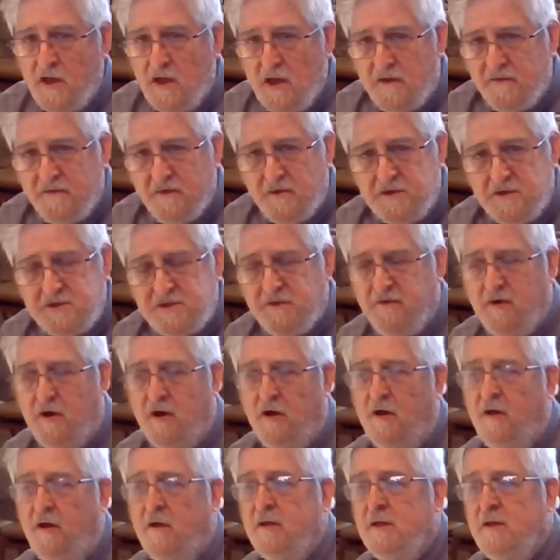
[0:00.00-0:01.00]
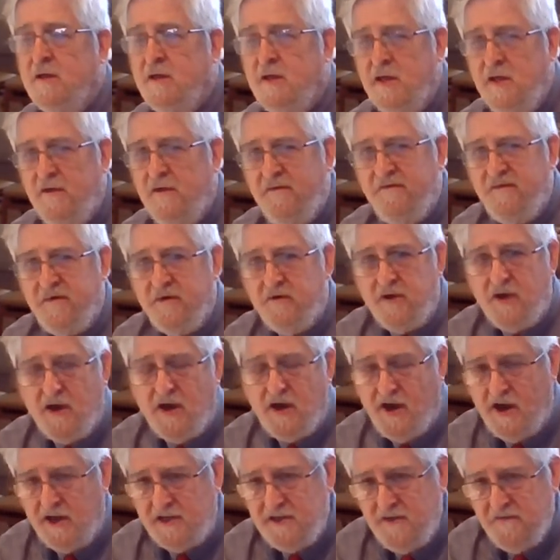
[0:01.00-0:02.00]
First of all, he very
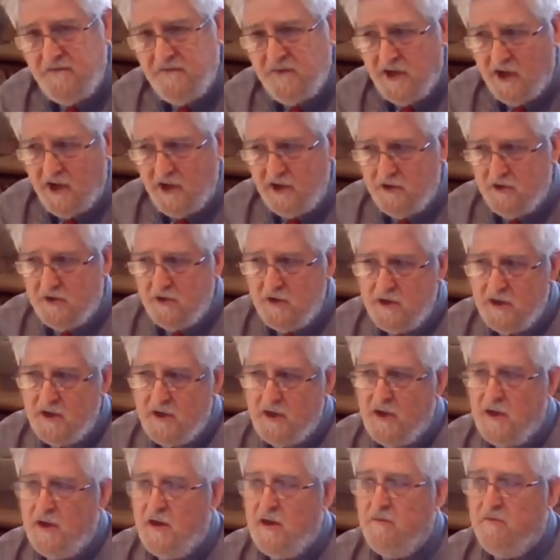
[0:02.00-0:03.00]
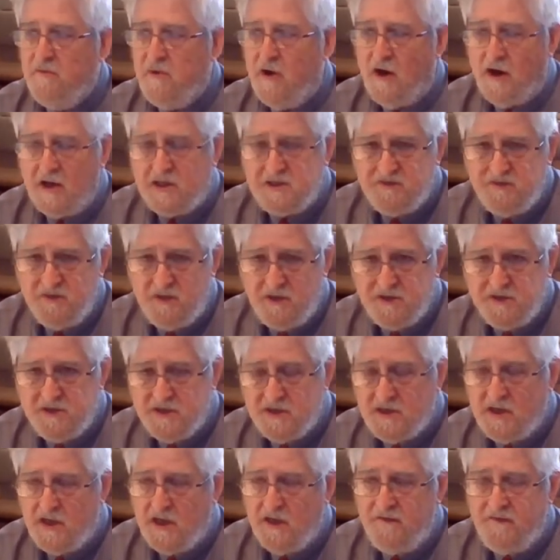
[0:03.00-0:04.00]
highly valued Bach's music.
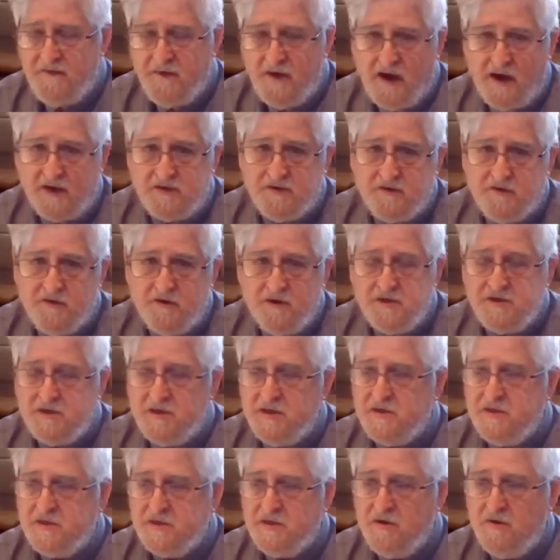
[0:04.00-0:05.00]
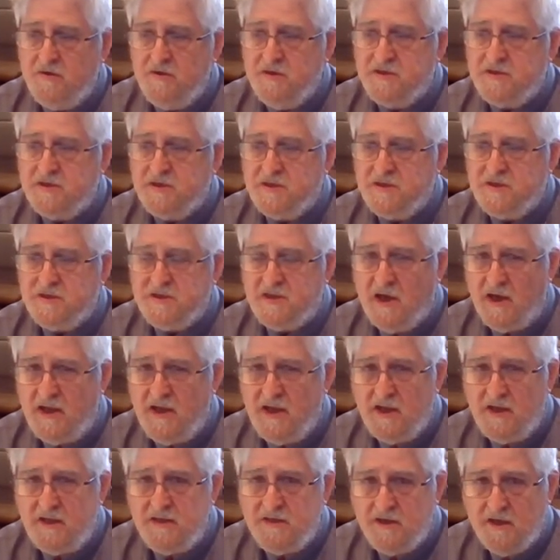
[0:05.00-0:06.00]
In fact, urged his students to study
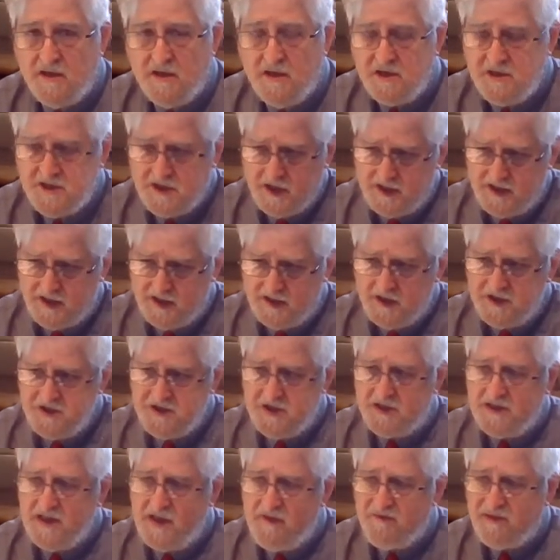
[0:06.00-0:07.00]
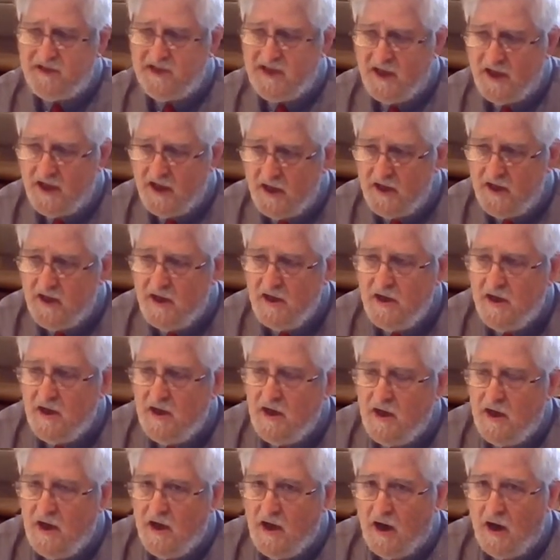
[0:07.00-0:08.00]
and diligently play
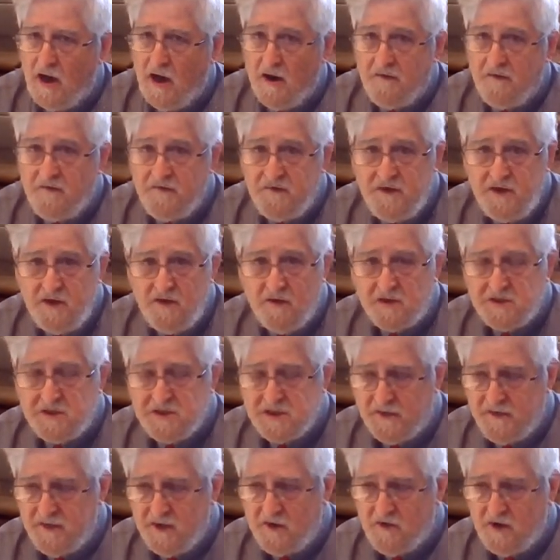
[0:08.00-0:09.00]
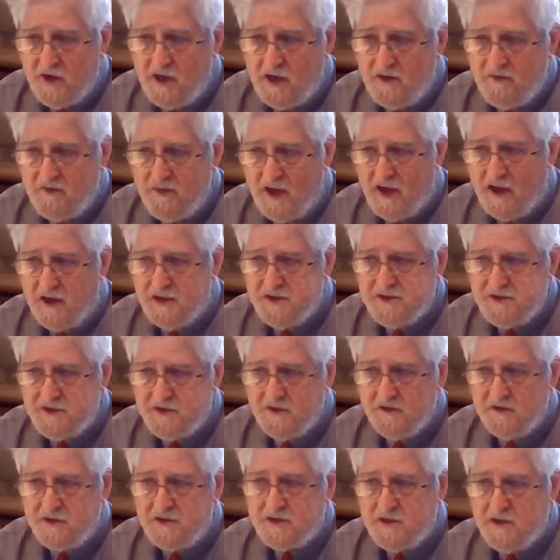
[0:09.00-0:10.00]
fugues of the great
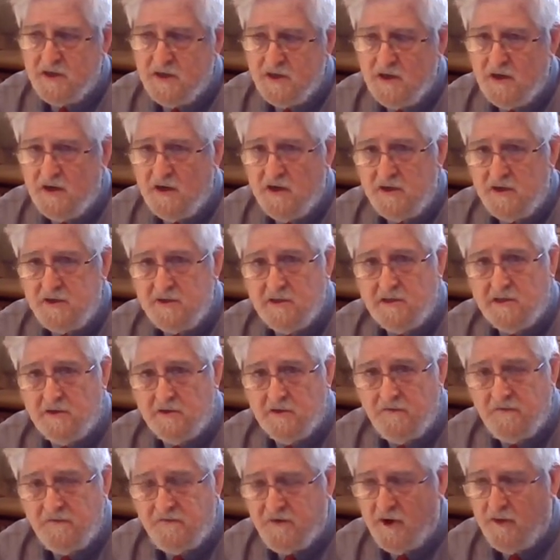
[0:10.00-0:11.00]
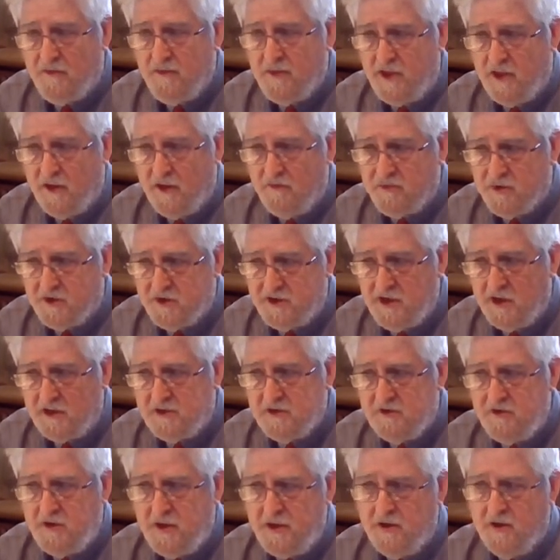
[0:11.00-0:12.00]
masters, to learn from them,
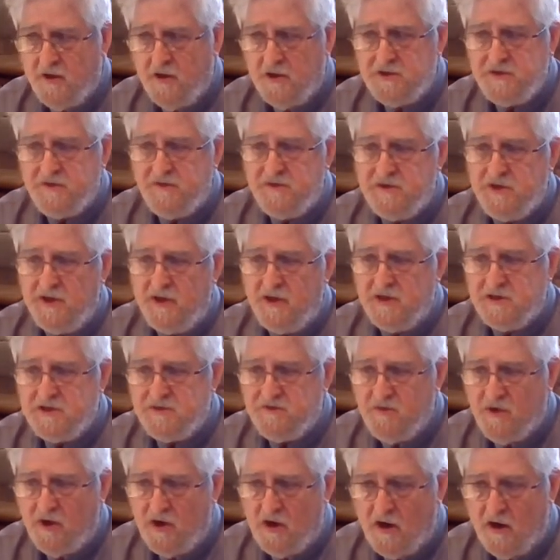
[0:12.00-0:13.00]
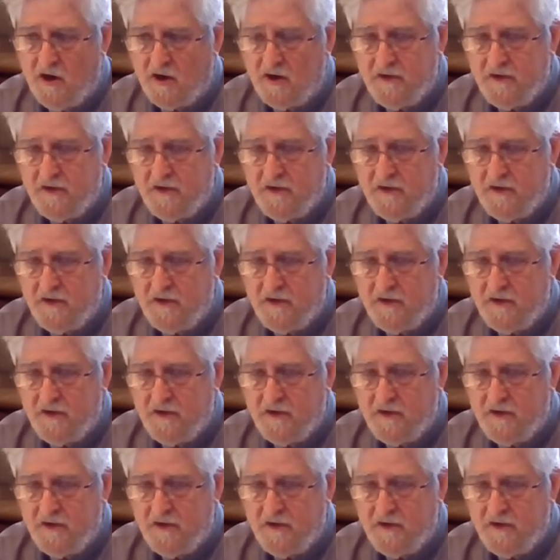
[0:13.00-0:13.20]
particularly those of J.S. Bach.